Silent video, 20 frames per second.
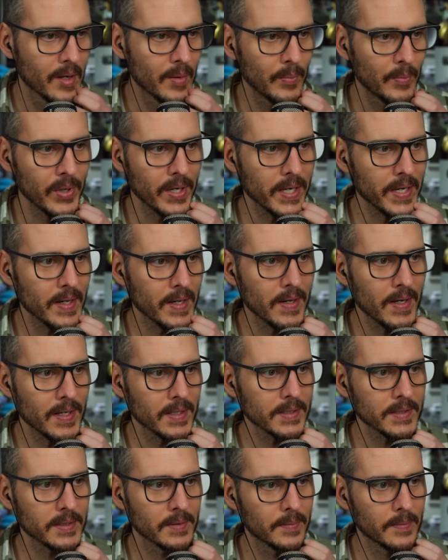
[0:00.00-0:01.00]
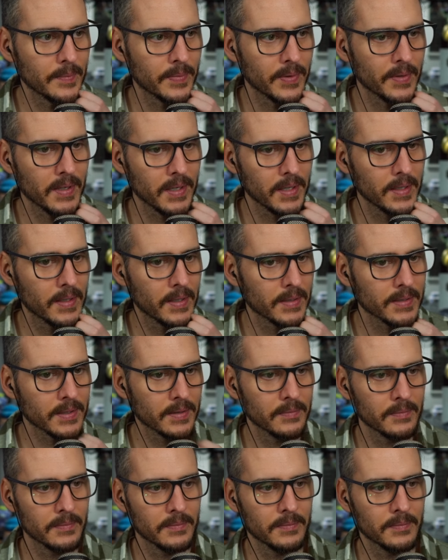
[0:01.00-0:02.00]
Pretty awesome. Pretty
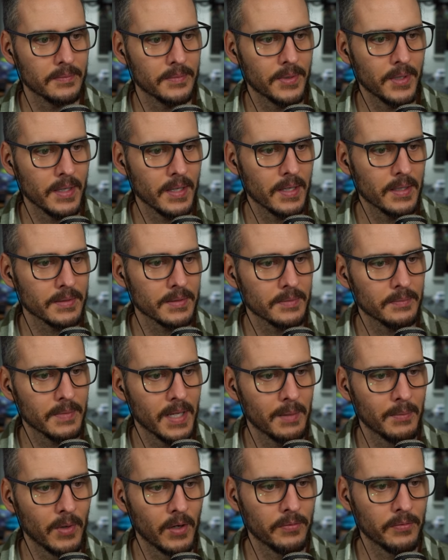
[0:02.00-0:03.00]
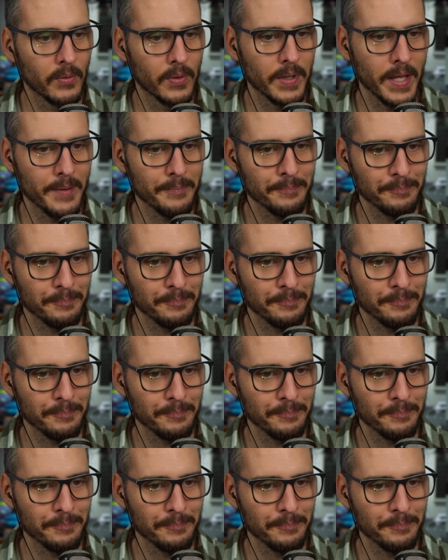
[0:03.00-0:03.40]
awesome. Pretty awesome. I'm all for that.